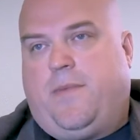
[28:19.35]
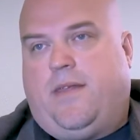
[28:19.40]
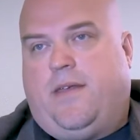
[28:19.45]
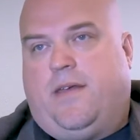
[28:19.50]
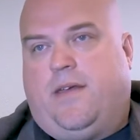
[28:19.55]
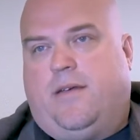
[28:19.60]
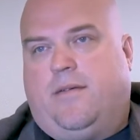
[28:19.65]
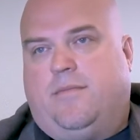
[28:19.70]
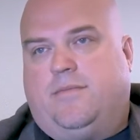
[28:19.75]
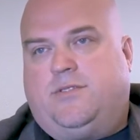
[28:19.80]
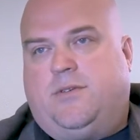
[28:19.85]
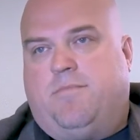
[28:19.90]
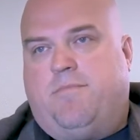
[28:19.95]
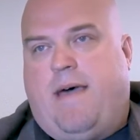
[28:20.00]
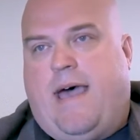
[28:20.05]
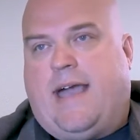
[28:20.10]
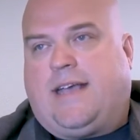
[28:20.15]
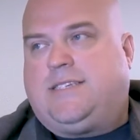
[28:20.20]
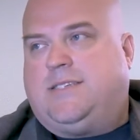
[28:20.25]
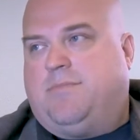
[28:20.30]
um, to
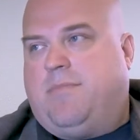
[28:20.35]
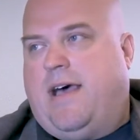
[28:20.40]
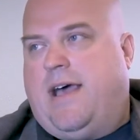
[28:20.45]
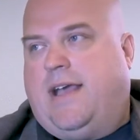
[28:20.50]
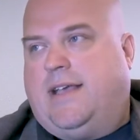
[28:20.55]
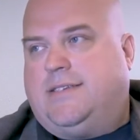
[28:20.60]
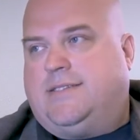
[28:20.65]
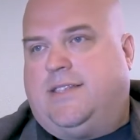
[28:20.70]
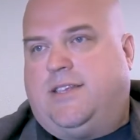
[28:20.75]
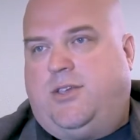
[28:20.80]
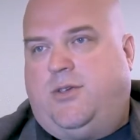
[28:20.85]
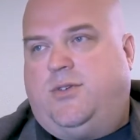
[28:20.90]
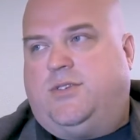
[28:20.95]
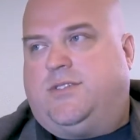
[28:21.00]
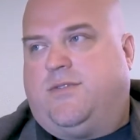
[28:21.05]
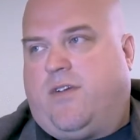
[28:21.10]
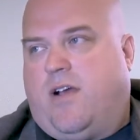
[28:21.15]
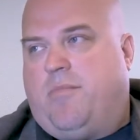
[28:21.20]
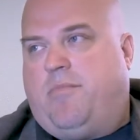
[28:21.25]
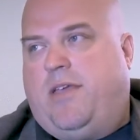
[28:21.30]
maximize the
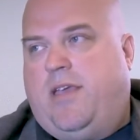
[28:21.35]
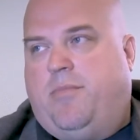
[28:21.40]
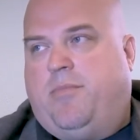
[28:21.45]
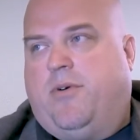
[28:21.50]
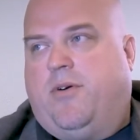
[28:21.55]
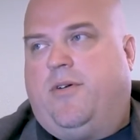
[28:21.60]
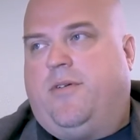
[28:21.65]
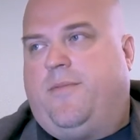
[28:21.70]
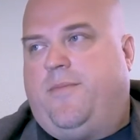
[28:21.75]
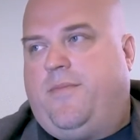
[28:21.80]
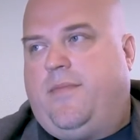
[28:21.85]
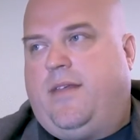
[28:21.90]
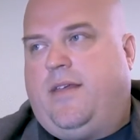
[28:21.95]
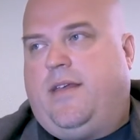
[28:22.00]
use of our people